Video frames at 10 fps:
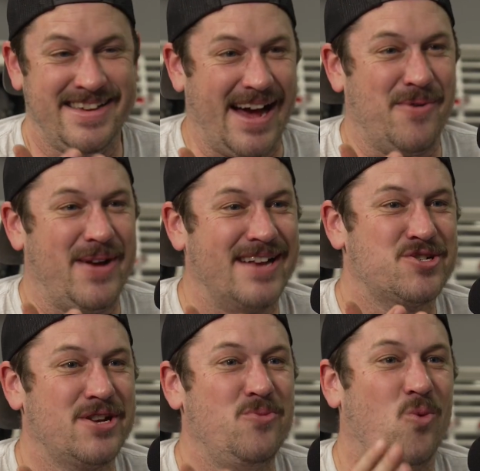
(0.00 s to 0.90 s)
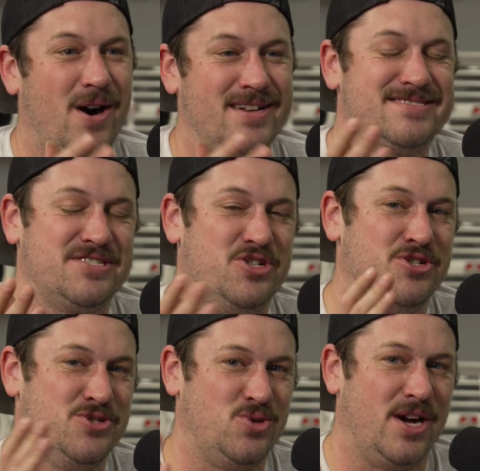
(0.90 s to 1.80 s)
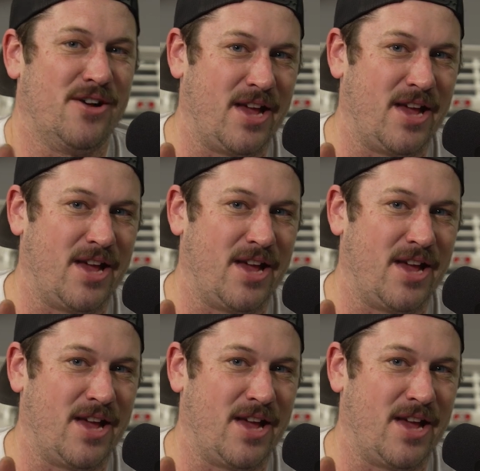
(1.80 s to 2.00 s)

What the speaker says: Yeah, we actually want to,